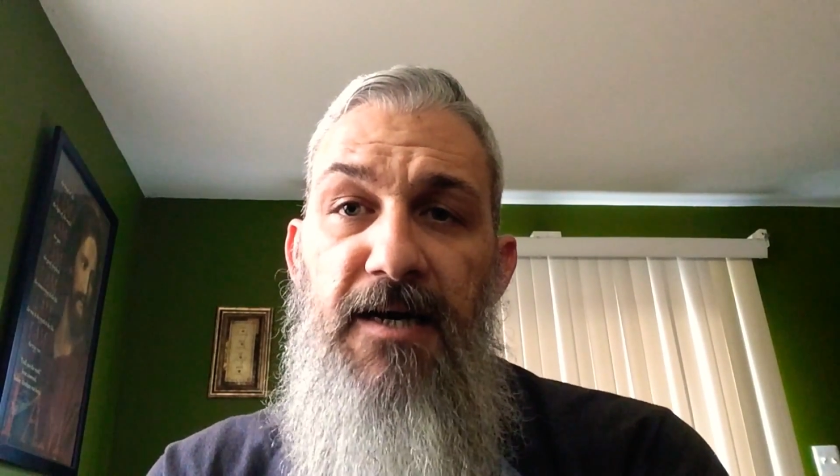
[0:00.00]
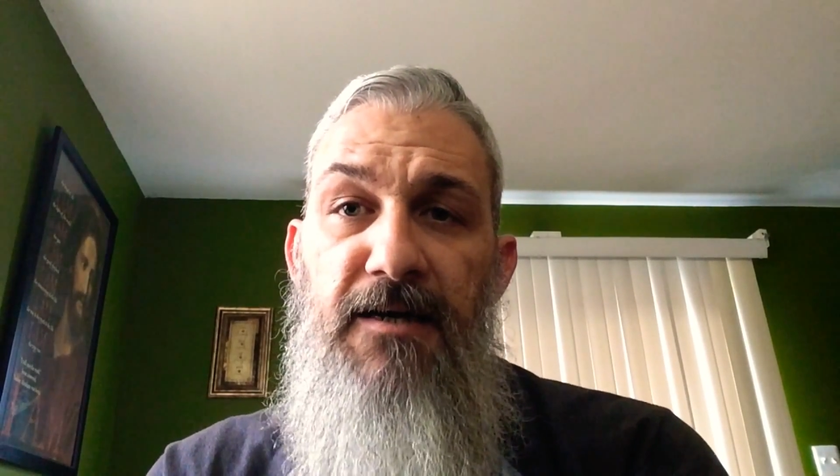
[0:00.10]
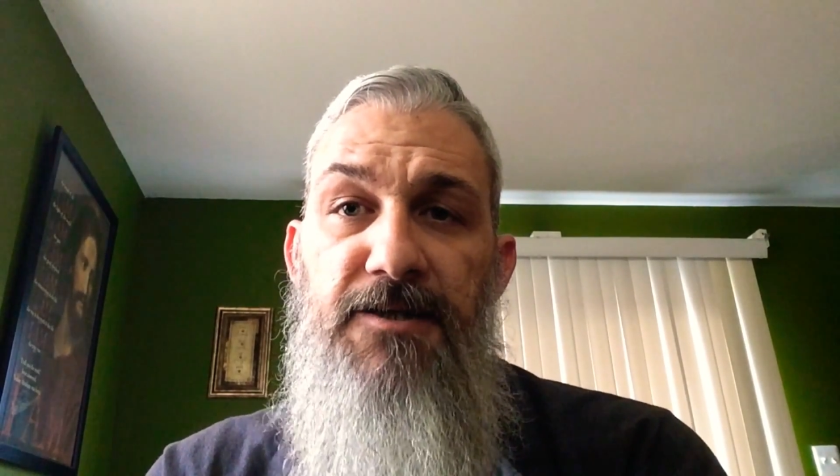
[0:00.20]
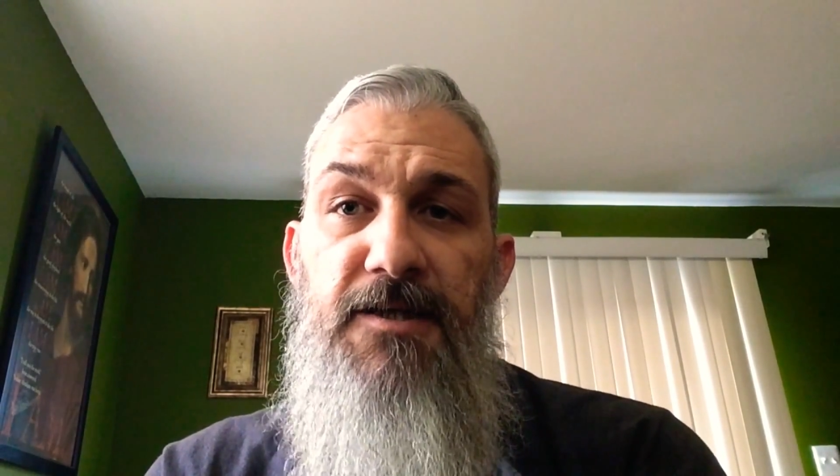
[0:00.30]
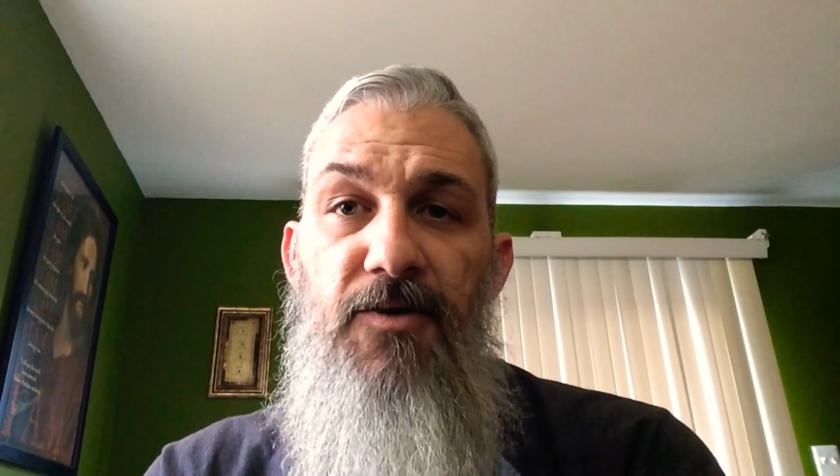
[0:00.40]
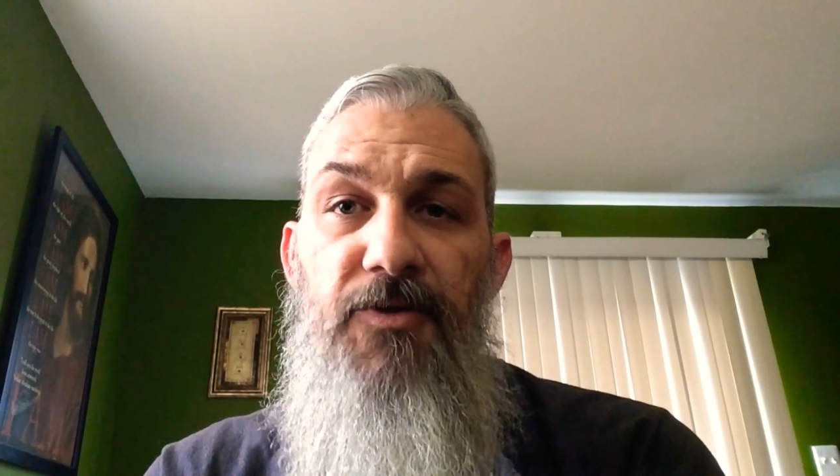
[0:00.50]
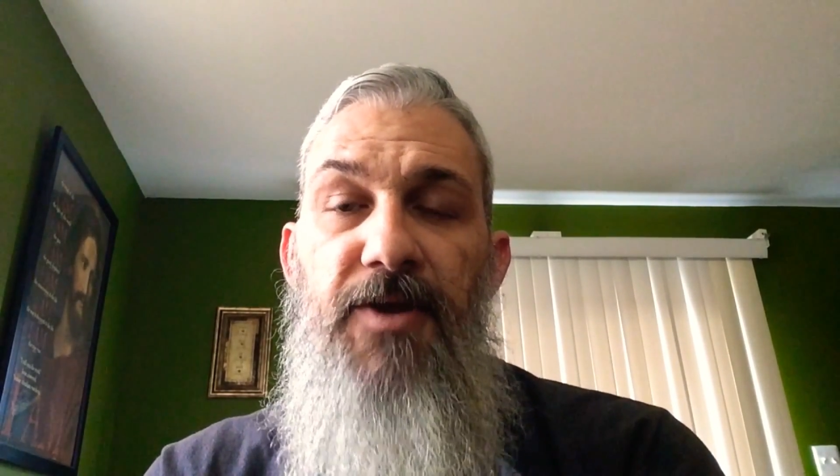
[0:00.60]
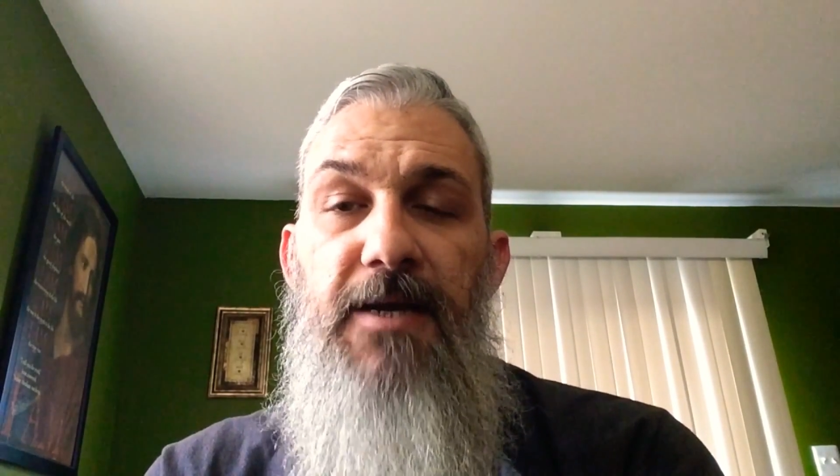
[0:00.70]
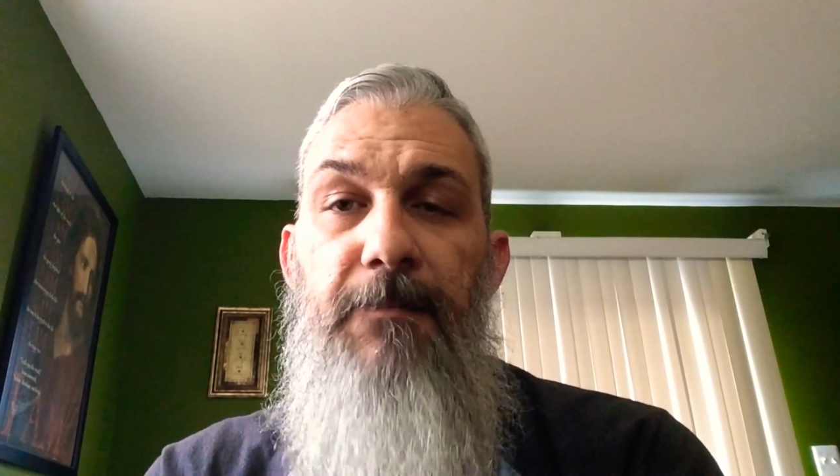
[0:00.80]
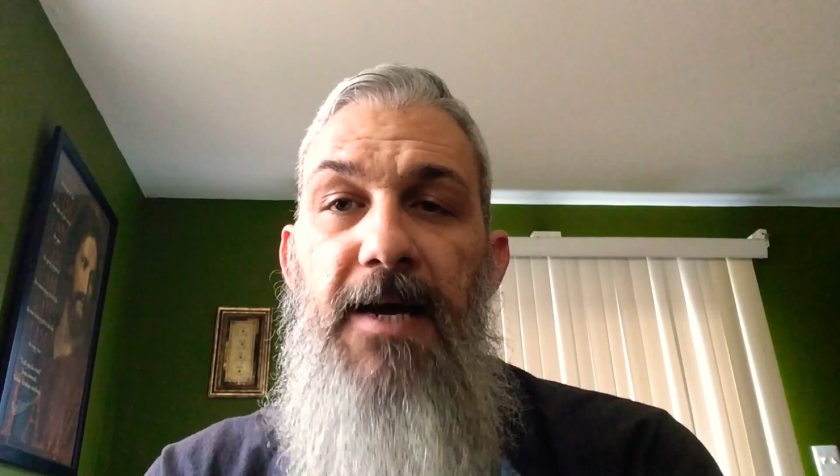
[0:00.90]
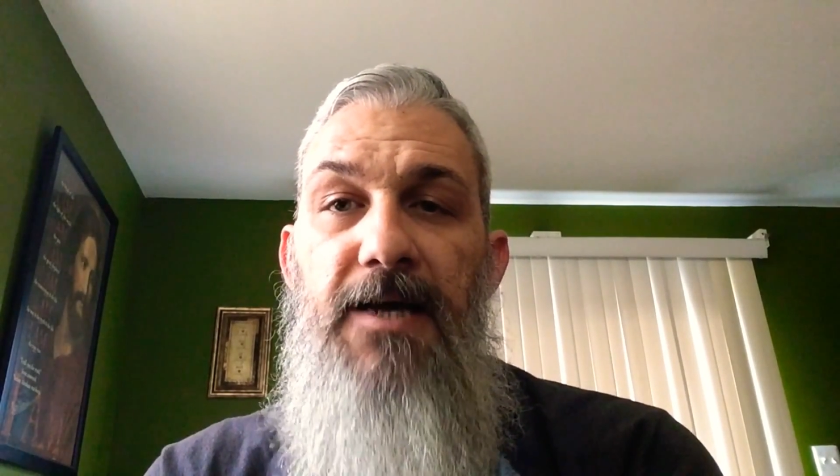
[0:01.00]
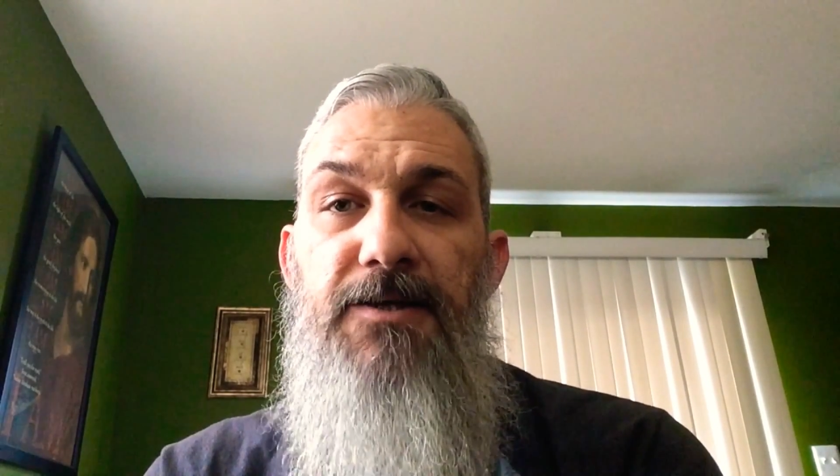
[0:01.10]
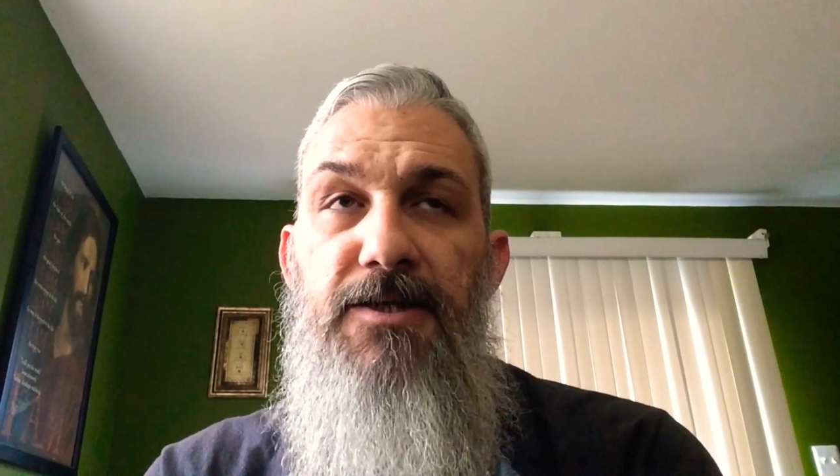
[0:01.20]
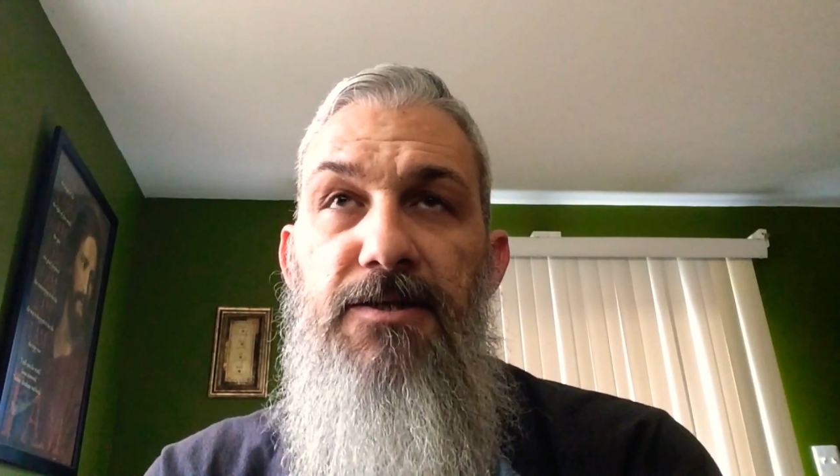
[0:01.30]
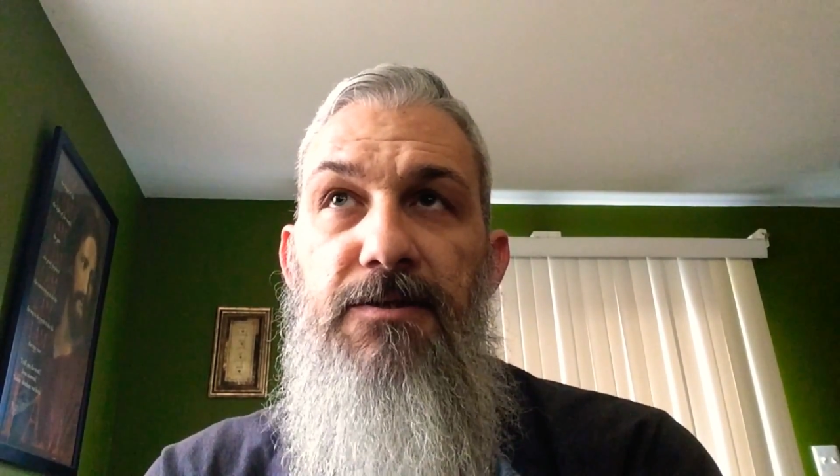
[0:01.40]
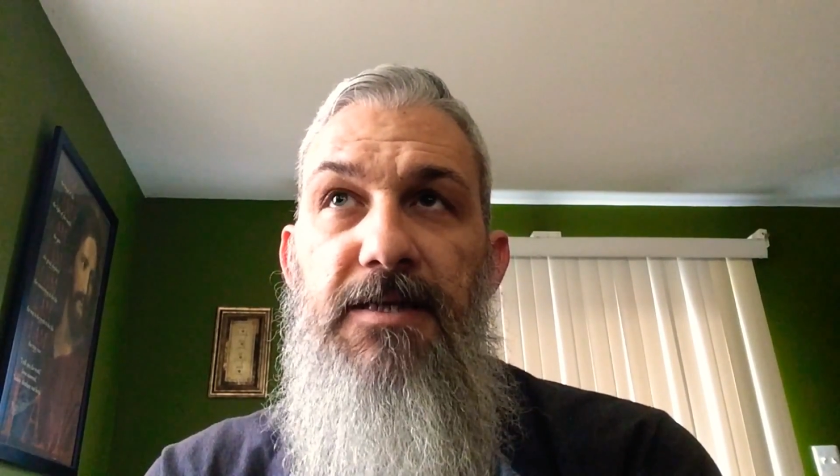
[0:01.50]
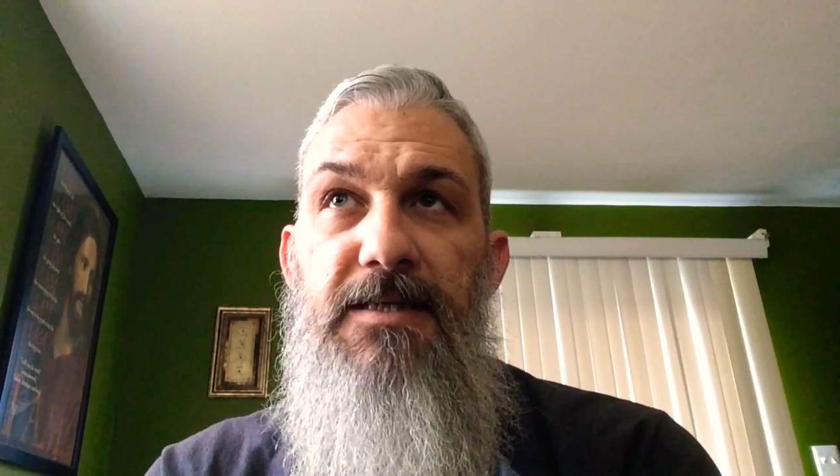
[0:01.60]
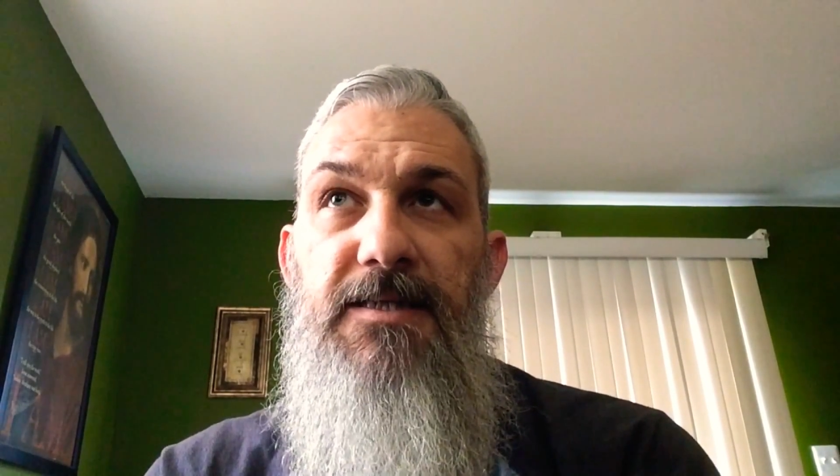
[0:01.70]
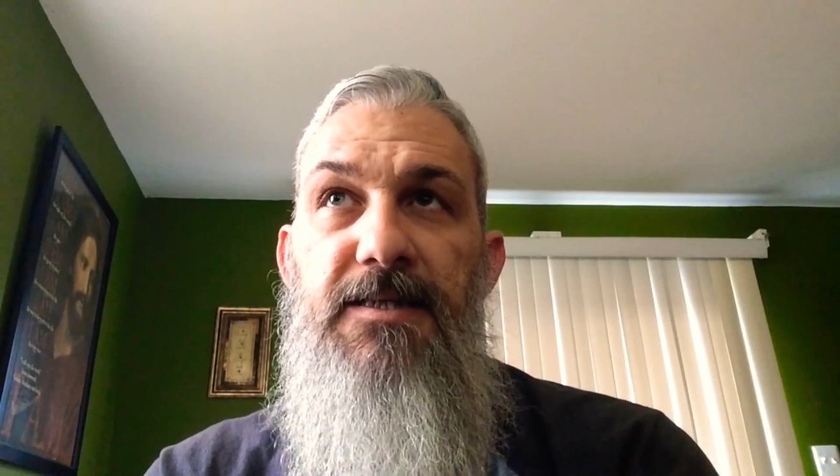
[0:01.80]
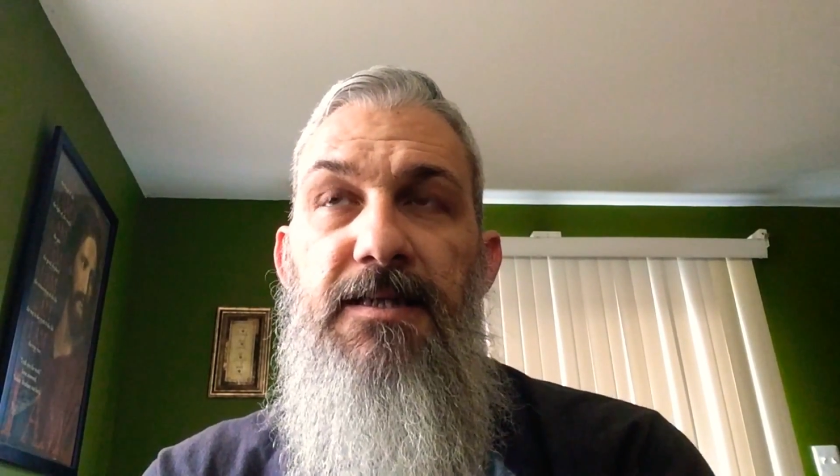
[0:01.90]
also think about too
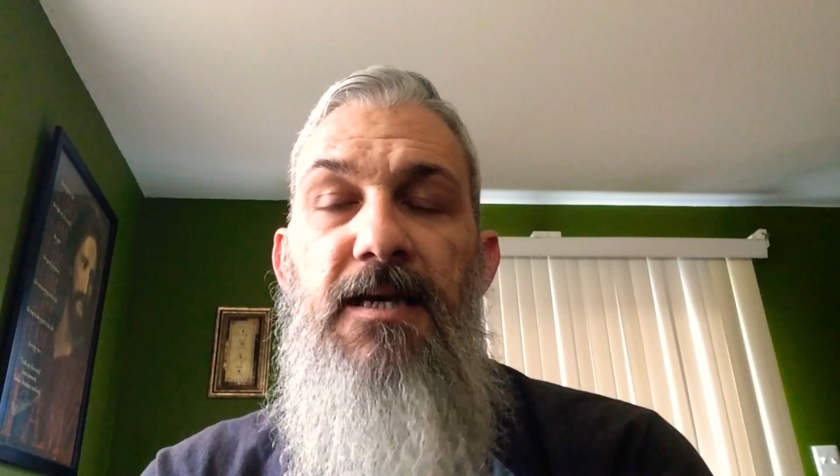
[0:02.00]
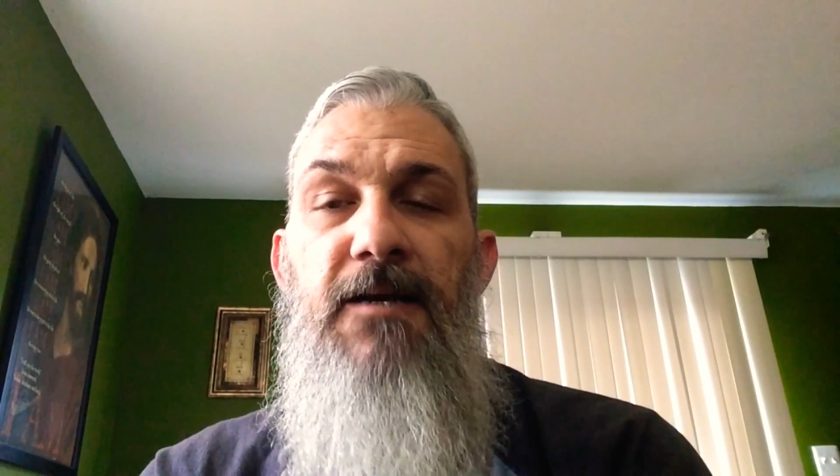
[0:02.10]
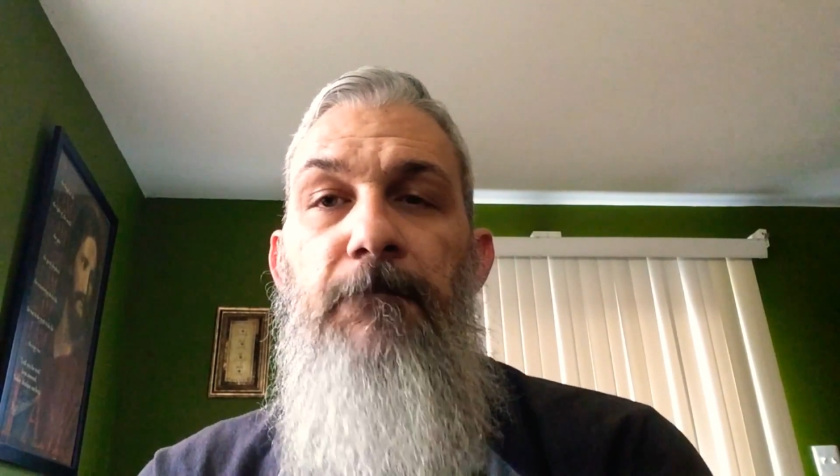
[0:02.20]
is